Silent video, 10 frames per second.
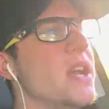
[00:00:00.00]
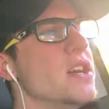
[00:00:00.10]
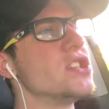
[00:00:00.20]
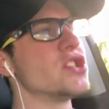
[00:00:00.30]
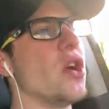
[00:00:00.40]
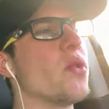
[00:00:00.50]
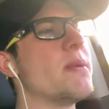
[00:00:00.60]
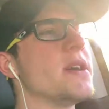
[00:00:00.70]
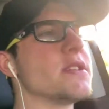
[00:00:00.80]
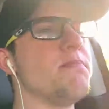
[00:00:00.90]
So we're
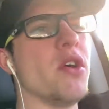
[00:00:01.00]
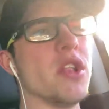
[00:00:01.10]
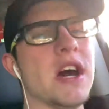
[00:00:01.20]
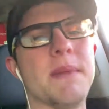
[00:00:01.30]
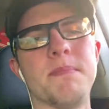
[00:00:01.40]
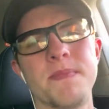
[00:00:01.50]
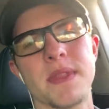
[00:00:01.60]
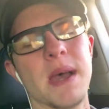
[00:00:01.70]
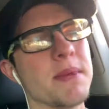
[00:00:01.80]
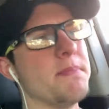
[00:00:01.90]
about to pull up.
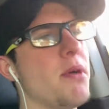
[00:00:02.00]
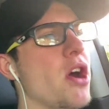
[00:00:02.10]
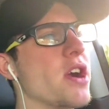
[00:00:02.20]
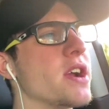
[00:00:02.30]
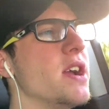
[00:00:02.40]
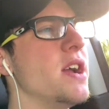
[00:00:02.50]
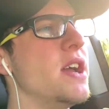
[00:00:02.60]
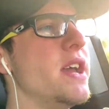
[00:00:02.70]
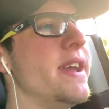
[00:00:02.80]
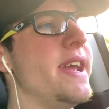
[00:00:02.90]
I'm gonna park,
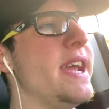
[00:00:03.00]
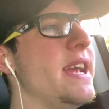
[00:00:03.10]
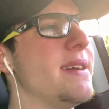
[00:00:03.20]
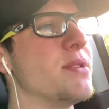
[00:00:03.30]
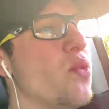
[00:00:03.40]
and I'm gonna